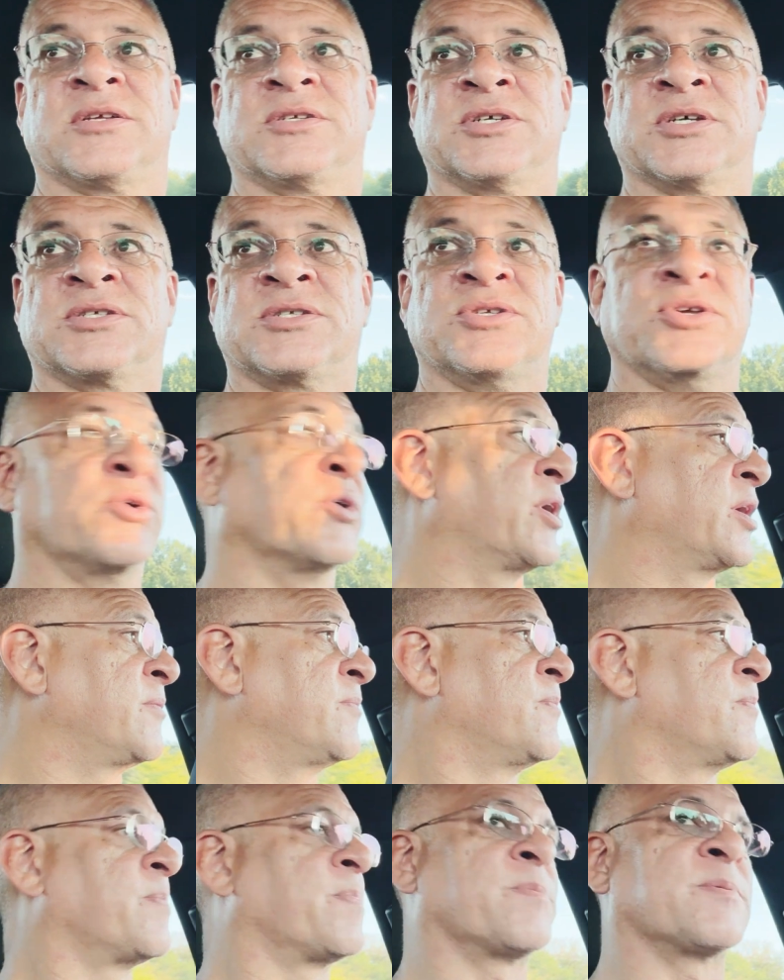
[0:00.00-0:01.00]
just do it,
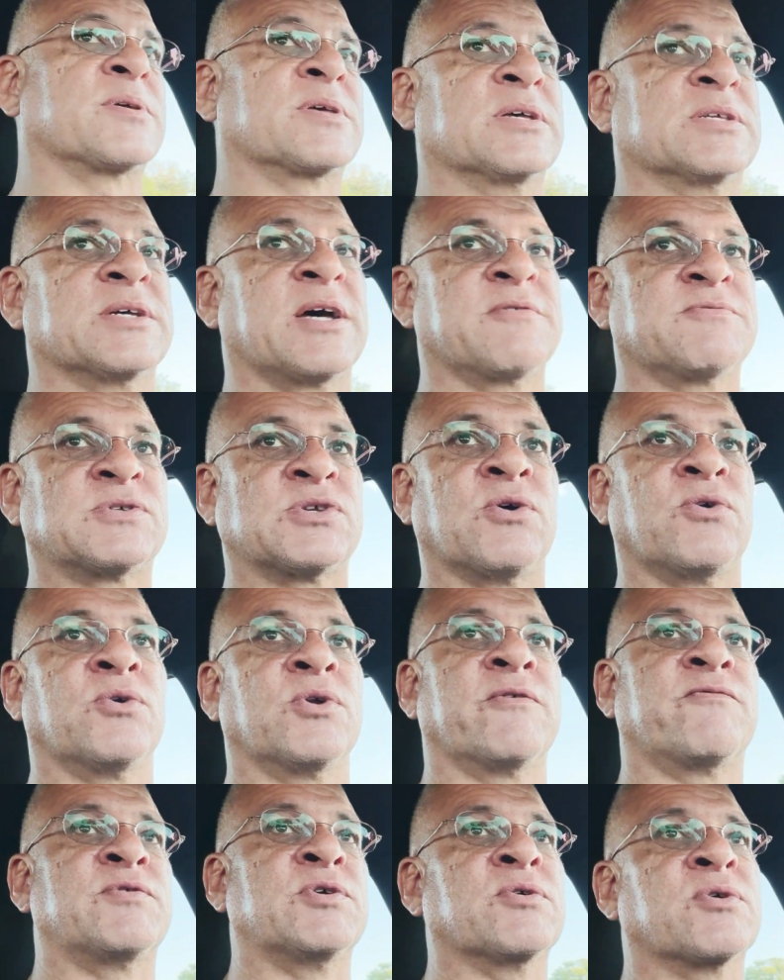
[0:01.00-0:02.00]
because I've
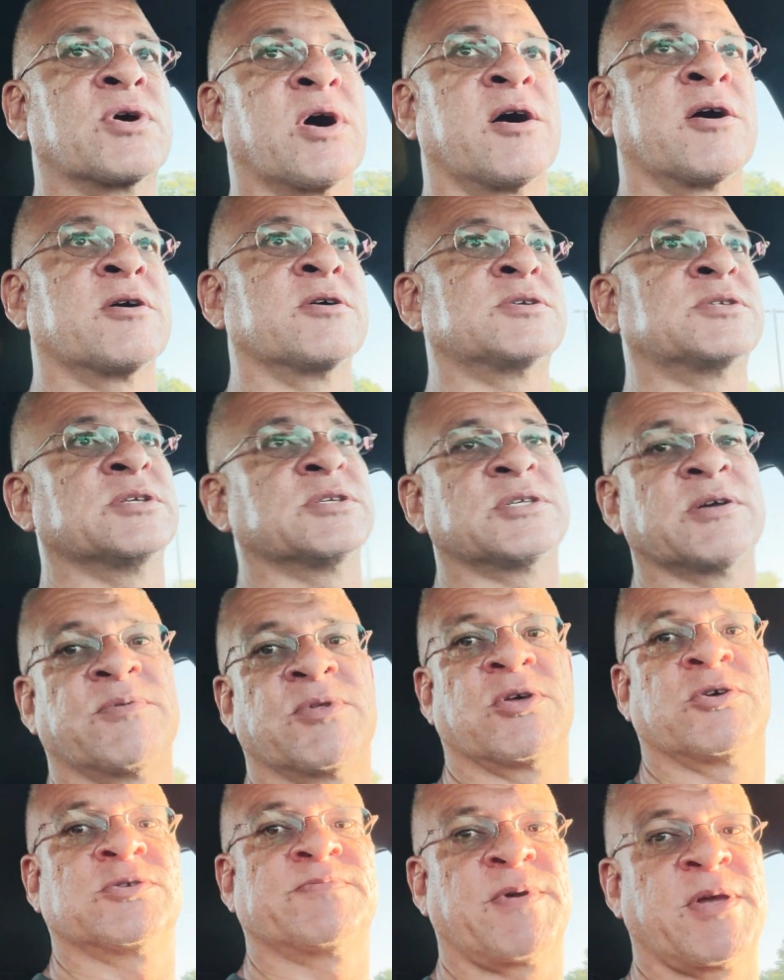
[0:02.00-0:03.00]
sold a few cars to some
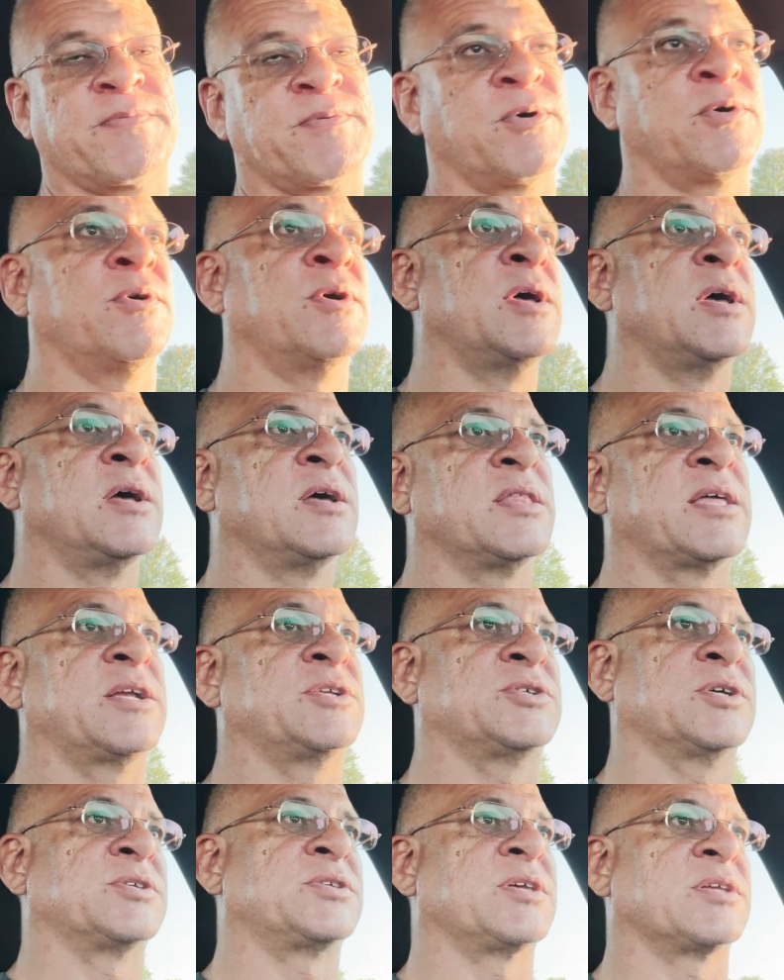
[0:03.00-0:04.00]
of those people
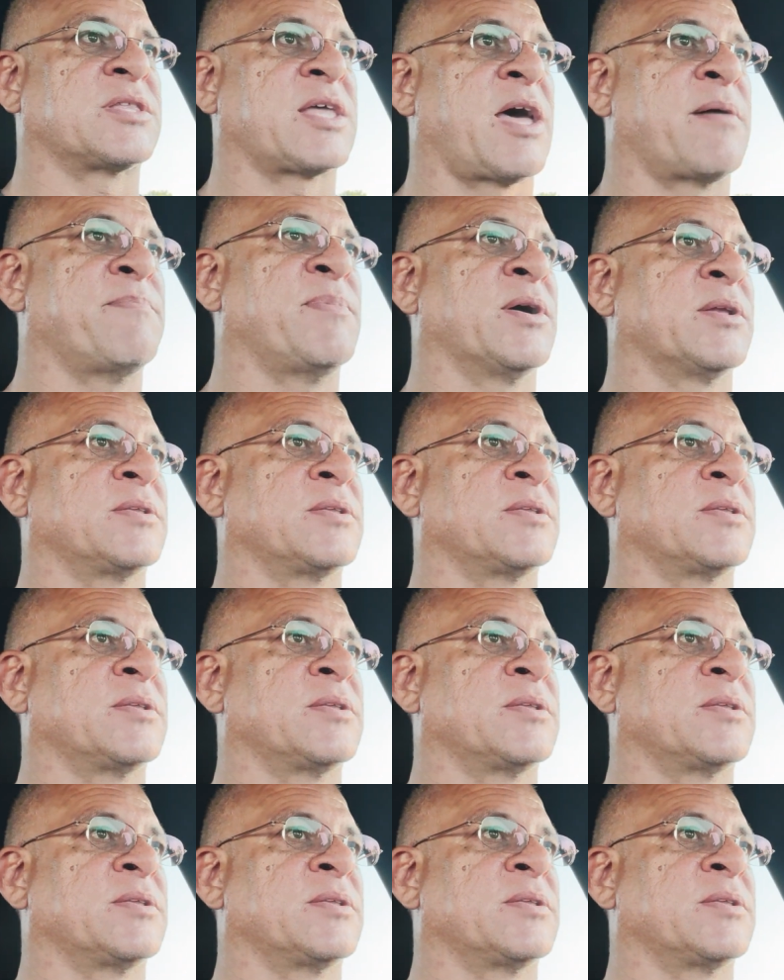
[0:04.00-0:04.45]
that just hit that